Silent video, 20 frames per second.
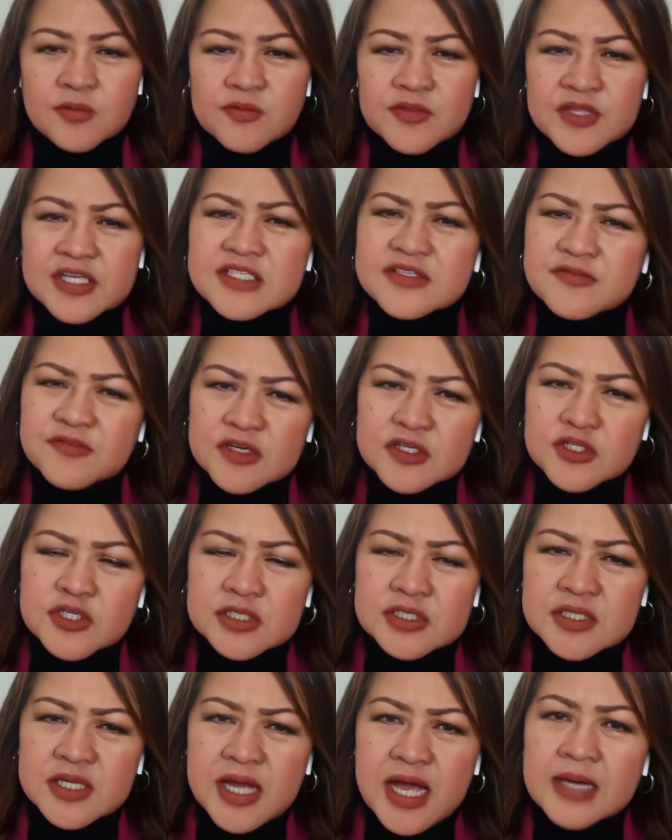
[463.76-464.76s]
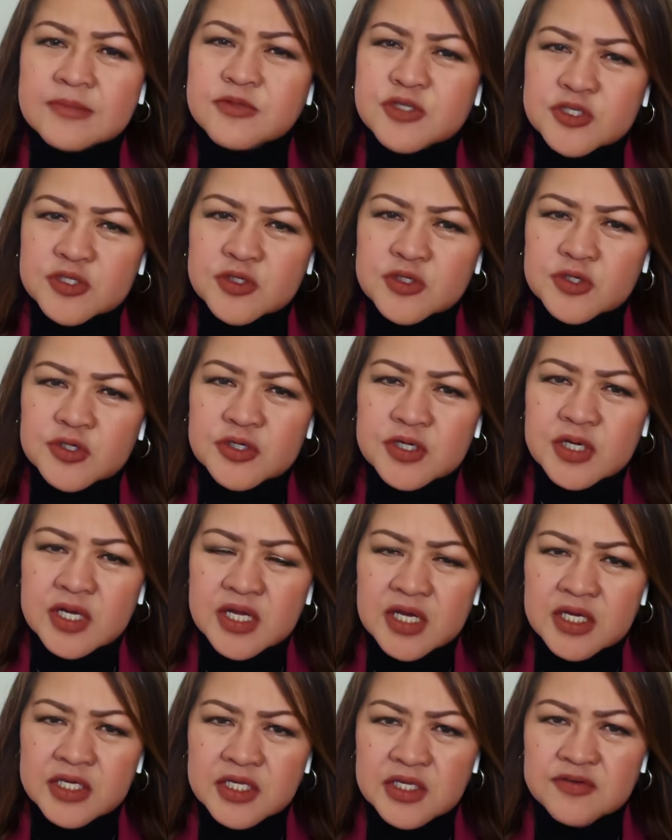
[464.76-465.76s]
this vision? I'm sure
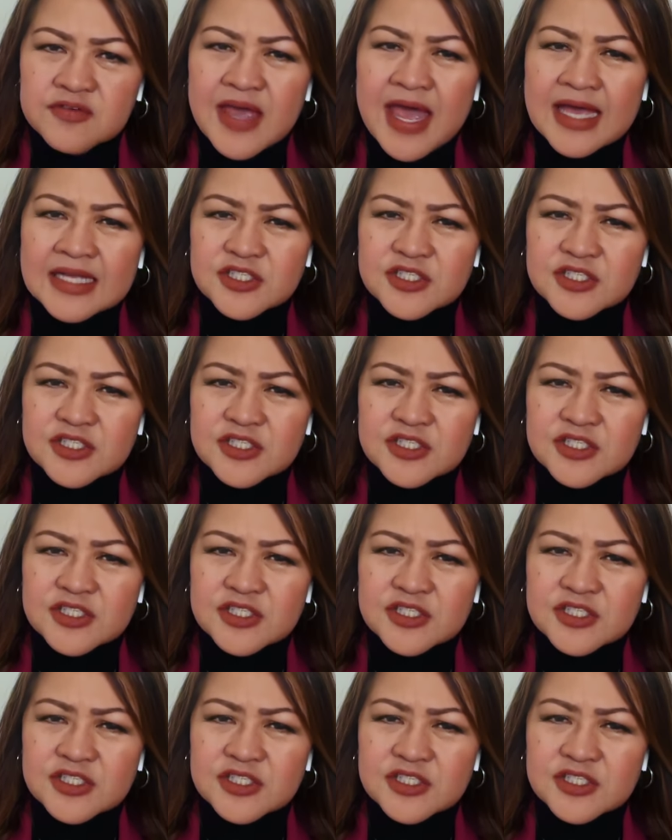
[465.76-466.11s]
you've had